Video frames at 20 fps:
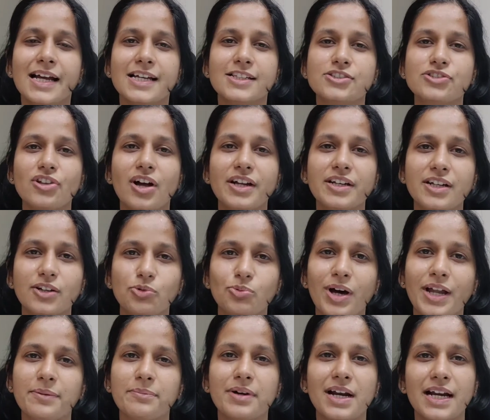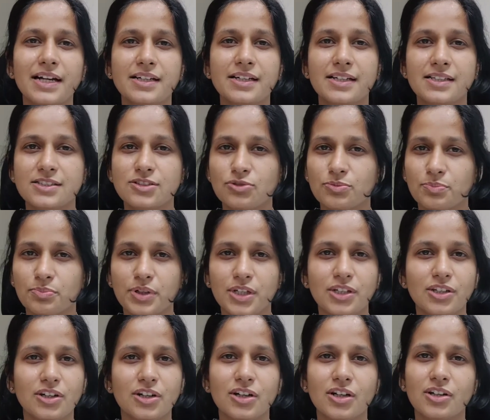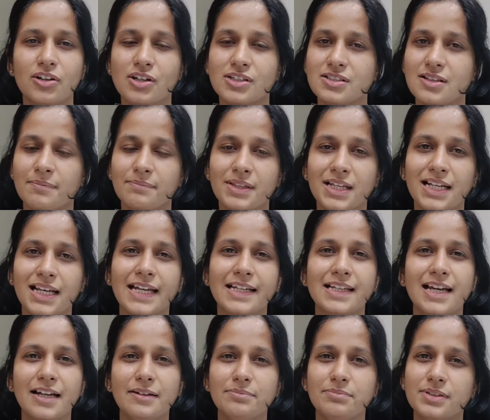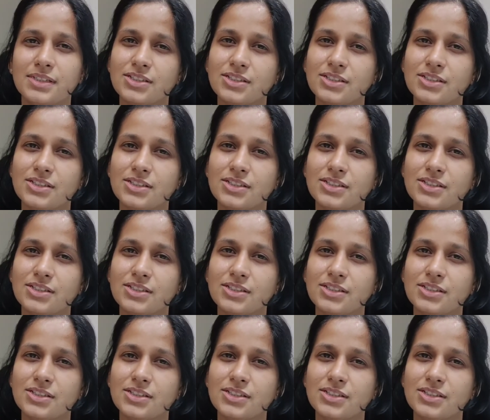It's not that one brand is superior or something like that,